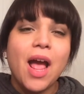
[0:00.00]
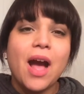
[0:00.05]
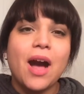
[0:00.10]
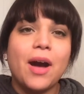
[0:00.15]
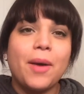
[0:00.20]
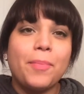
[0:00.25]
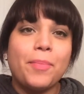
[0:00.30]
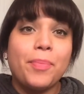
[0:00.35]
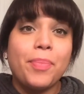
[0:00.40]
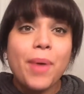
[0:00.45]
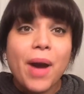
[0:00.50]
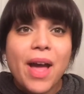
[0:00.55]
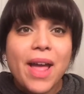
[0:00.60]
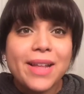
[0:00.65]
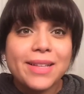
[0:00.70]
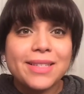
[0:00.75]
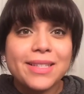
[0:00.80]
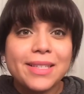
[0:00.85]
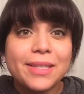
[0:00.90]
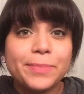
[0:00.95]
Uh,
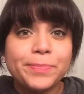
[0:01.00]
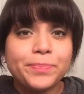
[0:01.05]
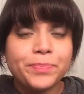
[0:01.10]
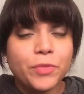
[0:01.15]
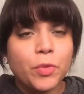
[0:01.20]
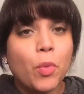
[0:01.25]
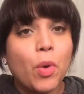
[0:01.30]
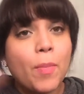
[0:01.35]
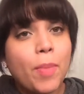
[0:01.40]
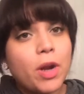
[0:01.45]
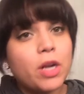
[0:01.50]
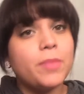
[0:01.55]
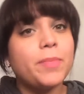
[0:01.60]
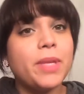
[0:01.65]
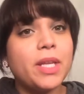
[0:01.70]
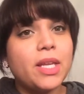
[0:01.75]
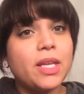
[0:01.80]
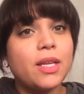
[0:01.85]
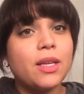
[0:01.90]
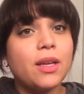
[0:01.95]
but one part of
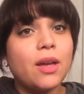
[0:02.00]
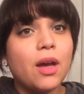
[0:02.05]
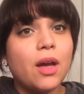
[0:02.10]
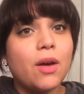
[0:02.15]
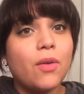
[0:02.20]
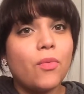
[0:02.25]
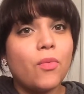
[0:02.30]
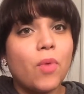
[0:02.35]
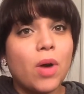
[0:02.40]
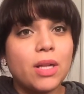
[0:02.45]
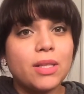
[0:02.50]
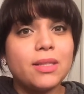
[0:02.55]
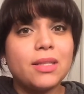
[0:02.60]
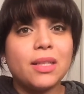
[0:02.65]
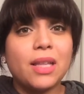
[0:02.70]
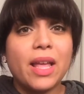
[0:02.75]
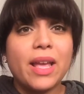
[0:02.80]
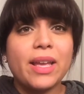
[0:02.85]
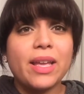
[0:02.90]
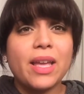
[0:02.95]
me wants
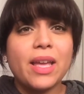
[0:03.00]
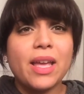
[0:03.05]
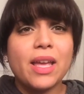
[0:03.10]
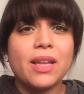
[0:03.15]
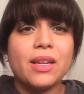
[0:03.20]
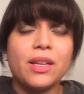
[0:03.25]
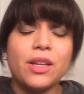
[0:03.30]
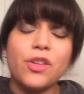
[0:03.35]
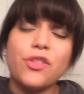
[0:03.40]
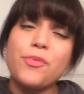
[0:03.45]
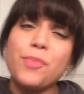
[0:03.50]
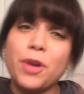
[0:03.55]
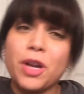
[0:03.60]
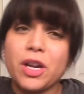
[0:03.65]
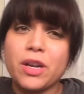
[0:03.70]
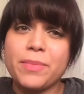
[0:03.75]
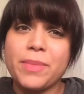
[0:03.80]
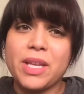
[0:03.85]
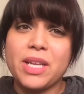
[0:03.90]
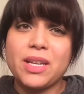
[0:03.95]
to like it and another
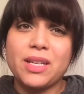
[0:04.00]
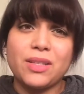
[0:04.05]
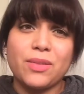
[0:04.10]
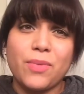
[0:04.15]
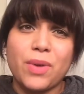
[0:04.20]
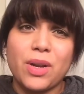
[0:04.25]
part of me doesn't